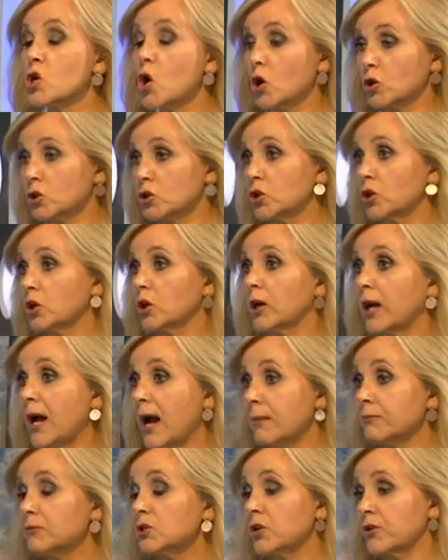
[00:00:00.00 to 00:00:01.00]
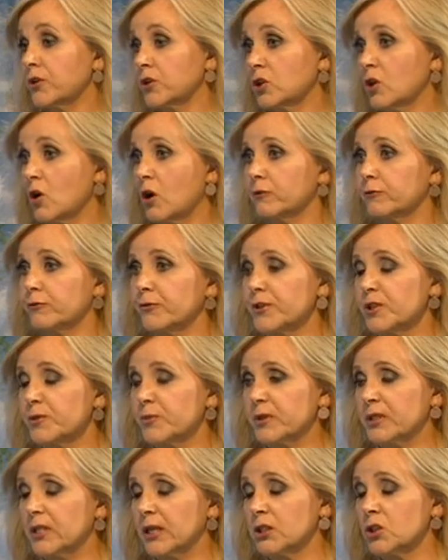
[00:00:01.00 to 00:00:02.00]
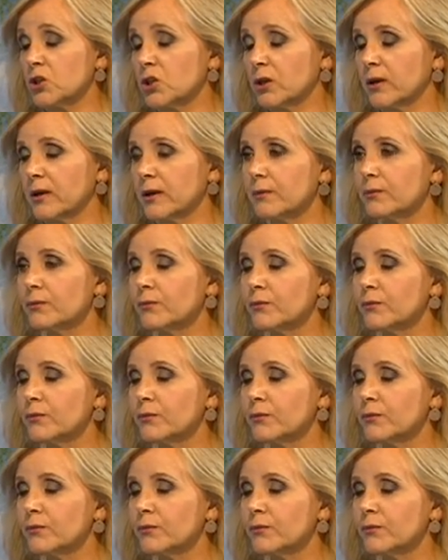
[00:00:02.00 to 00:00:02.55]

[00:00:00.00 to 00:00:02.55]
not to come to this conference potentially?